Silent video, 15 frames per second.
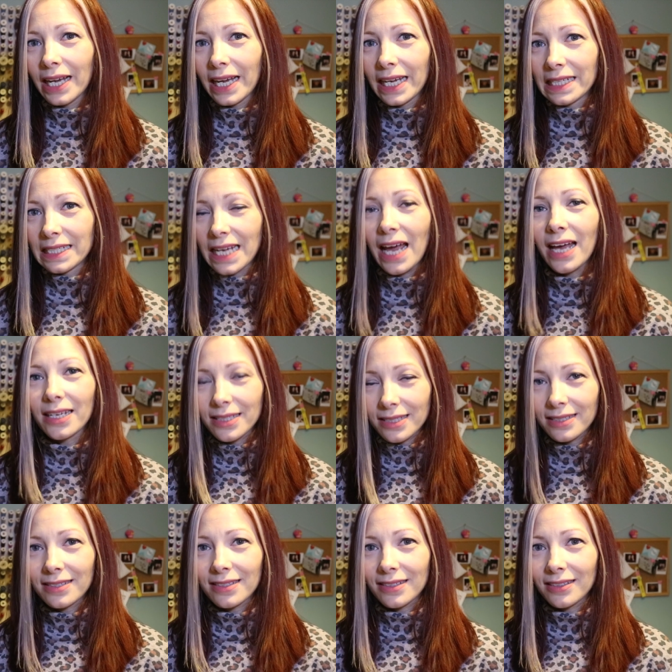It
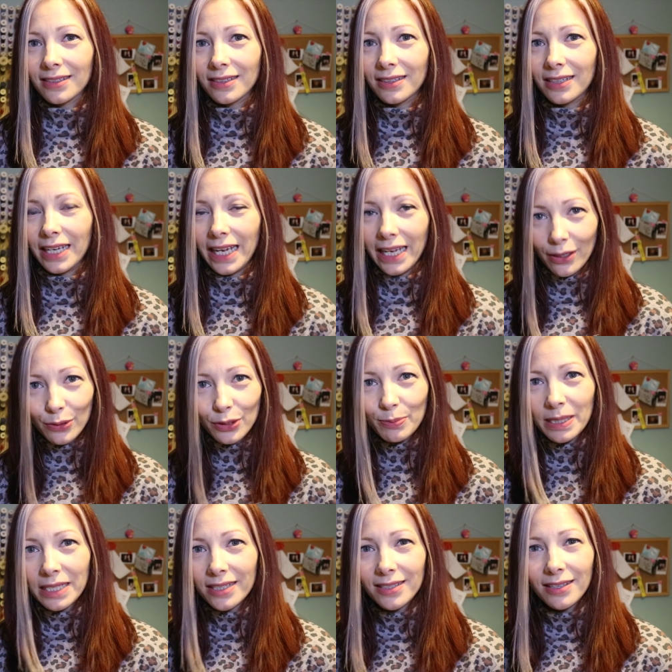has healed
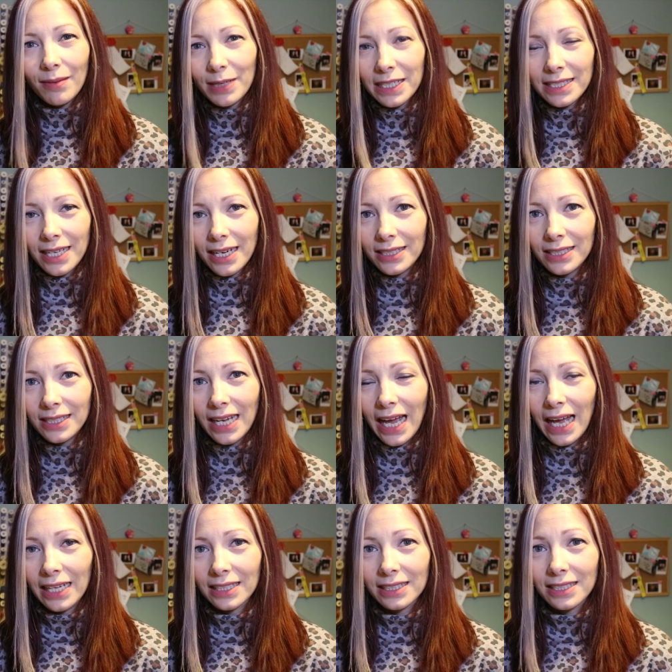me to some extent,
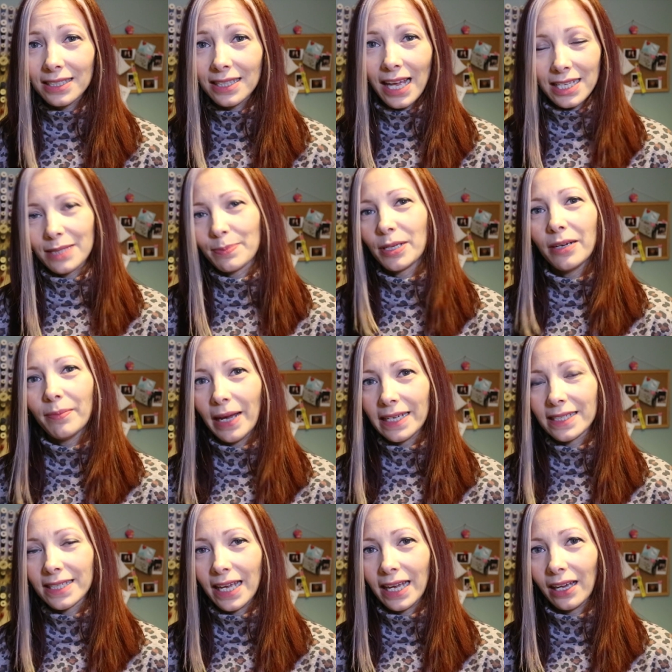and that's been
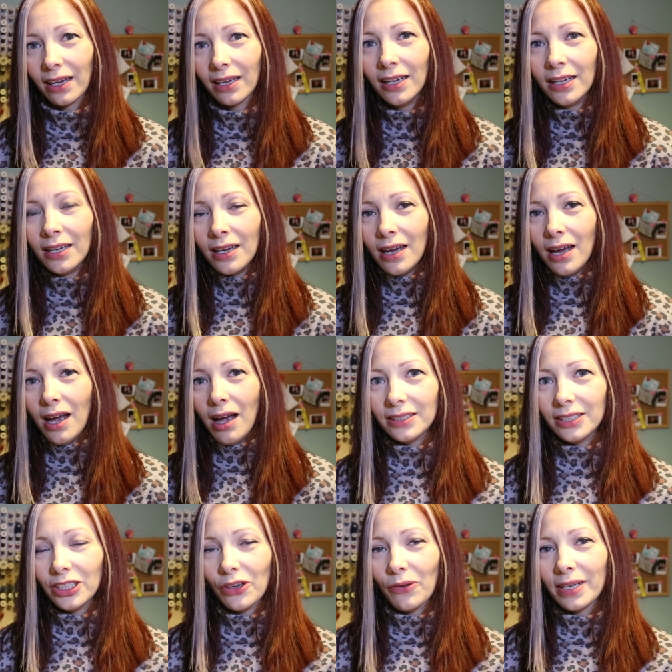amazing.
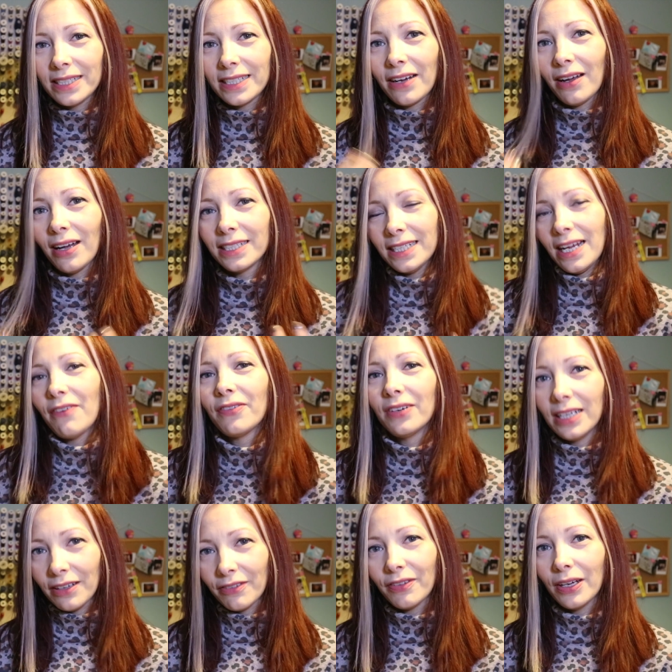you know, I
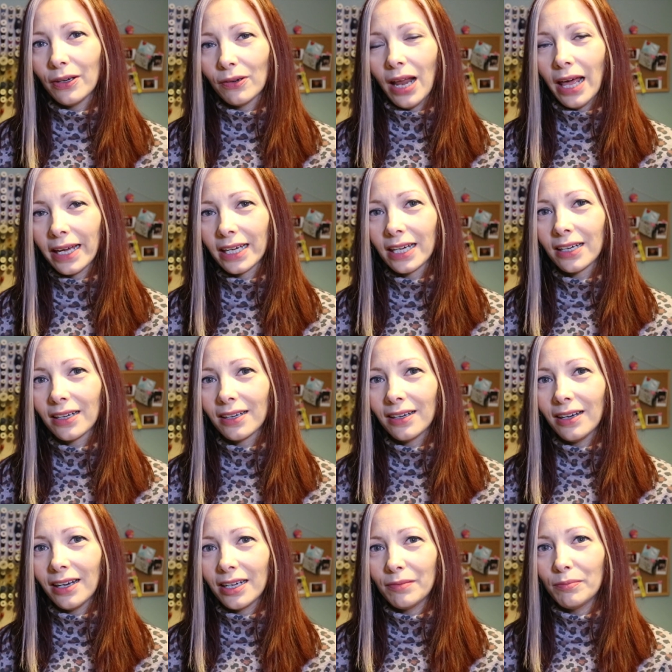definitely feel like
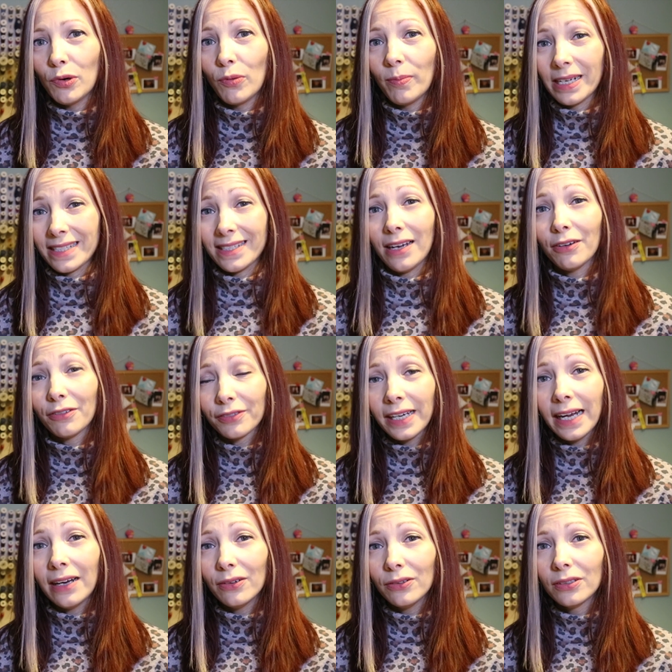I am more myself
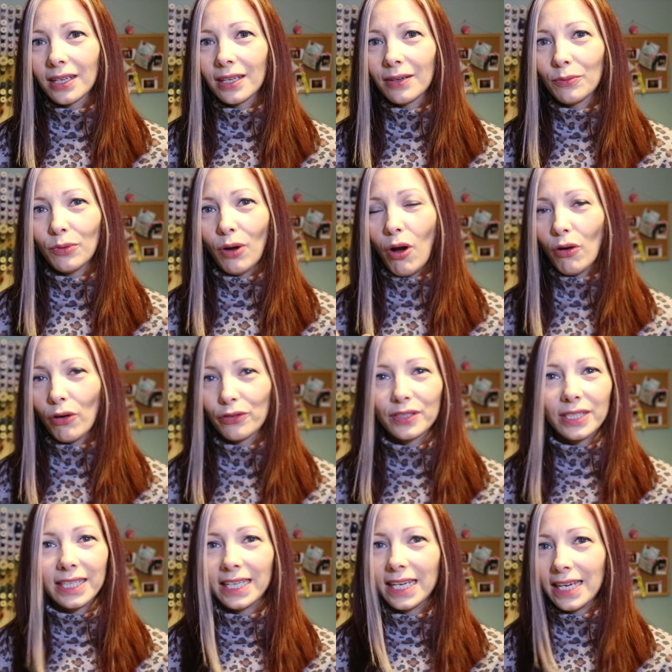now
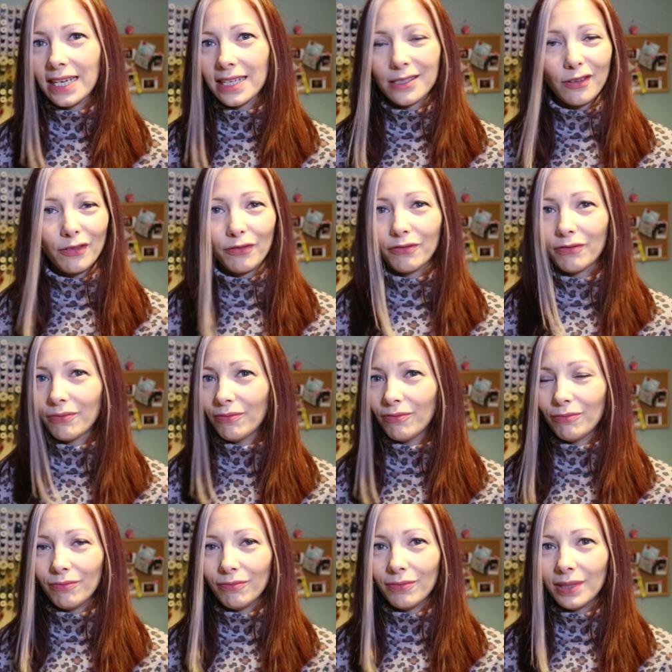after years of
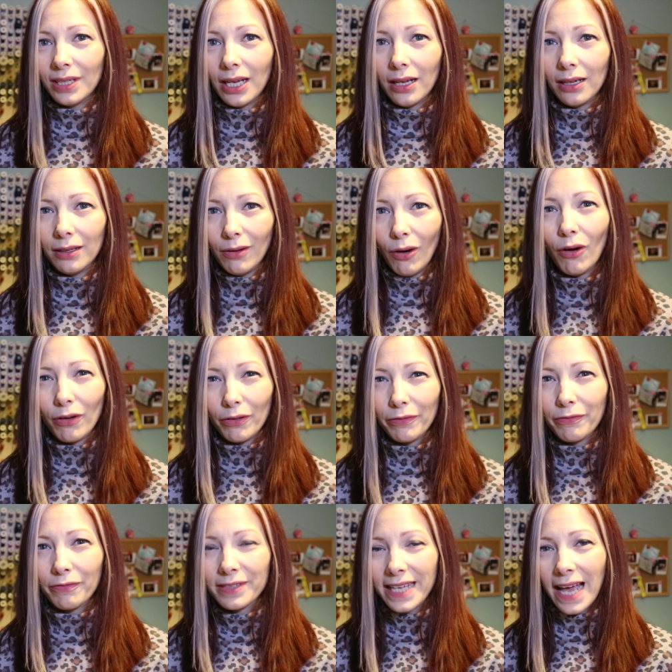a lot
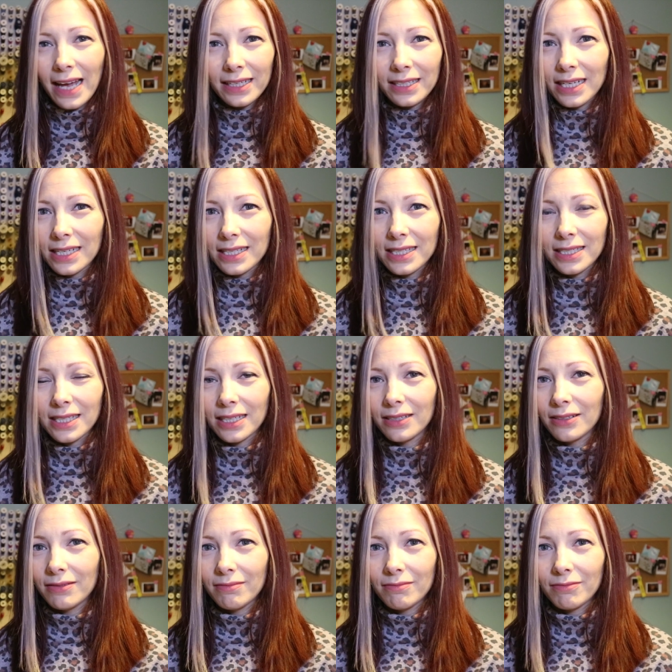of sadness
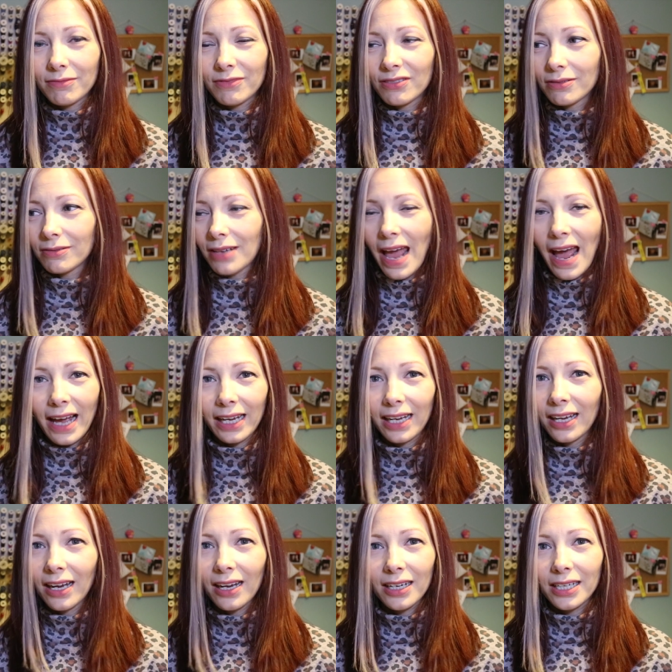and
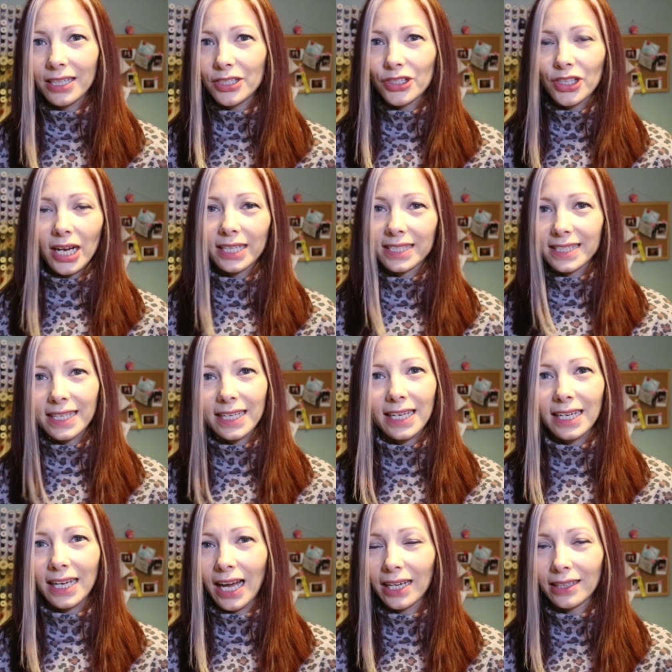anger and
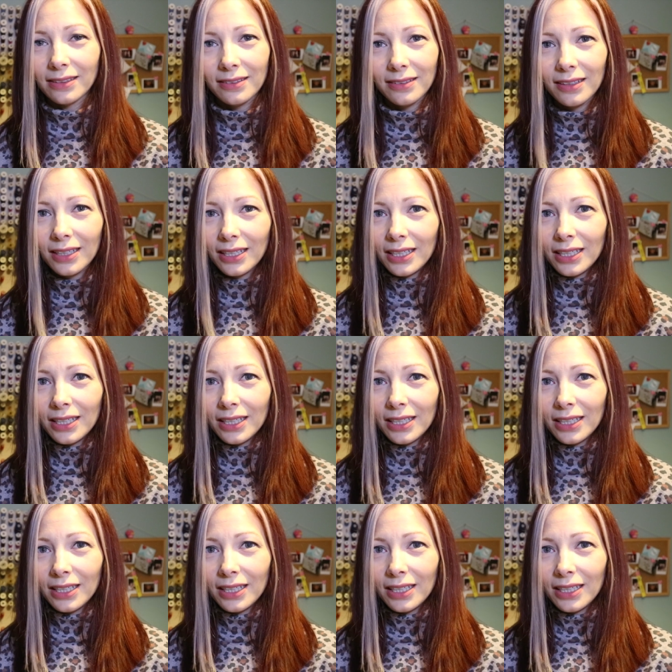jealousy and